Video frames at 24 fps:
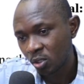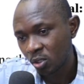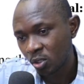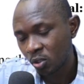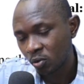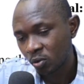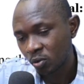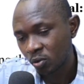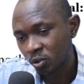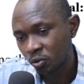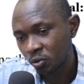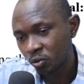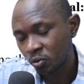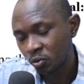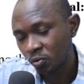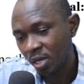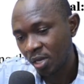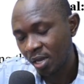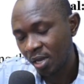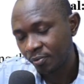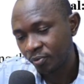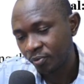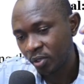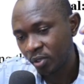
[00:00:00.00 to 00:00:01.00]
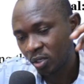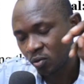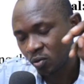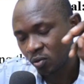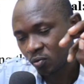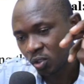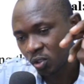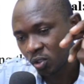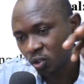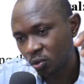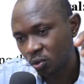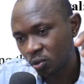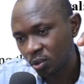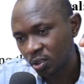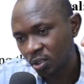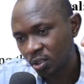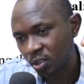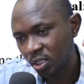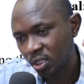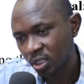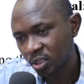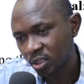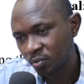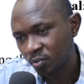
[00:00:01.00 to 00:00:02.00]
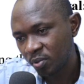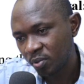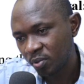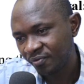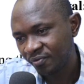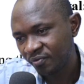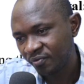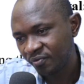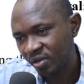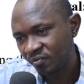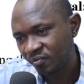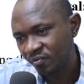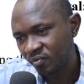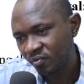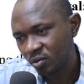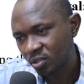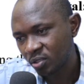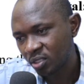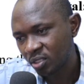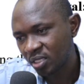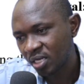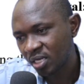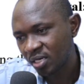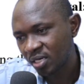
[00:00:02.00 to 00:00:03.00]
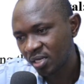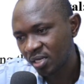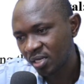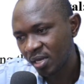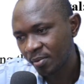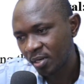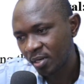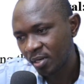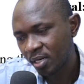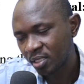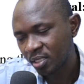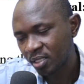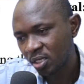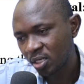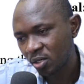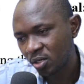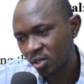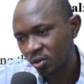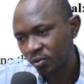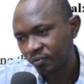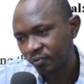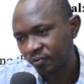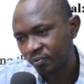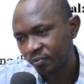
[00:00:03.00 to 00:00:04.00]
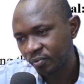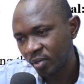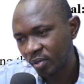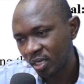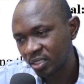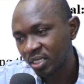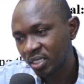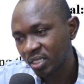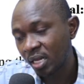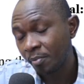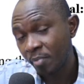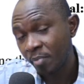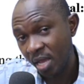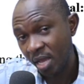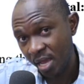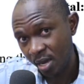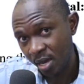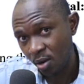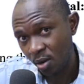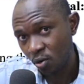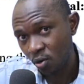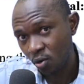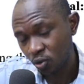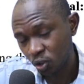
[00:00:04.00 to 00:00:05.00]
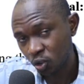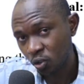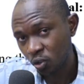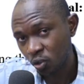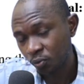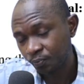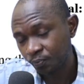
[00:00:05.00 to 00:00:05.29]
Question 2, we have 3 questions. Explain 5 rules that govern a sale by auction.